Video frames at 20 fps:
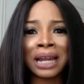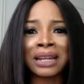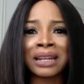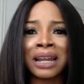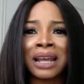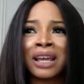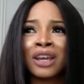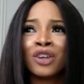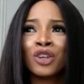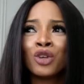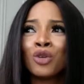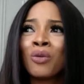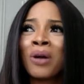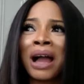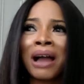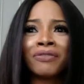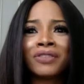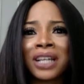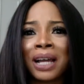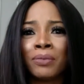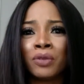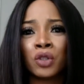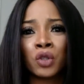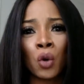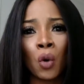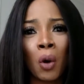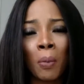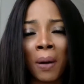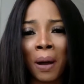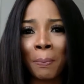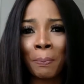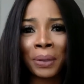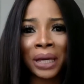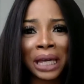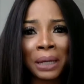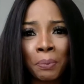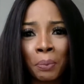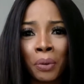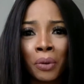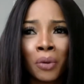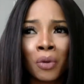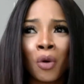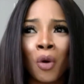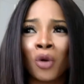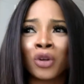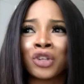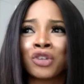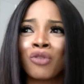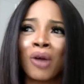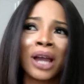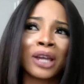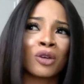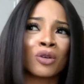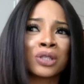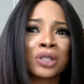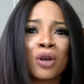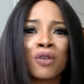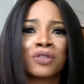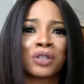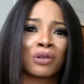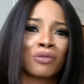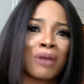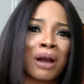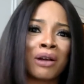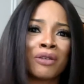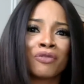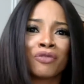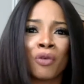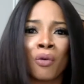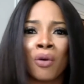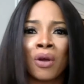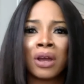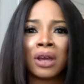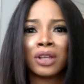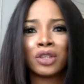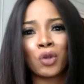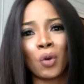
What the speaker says: and you don't have time to talk about people or drag yourselves around for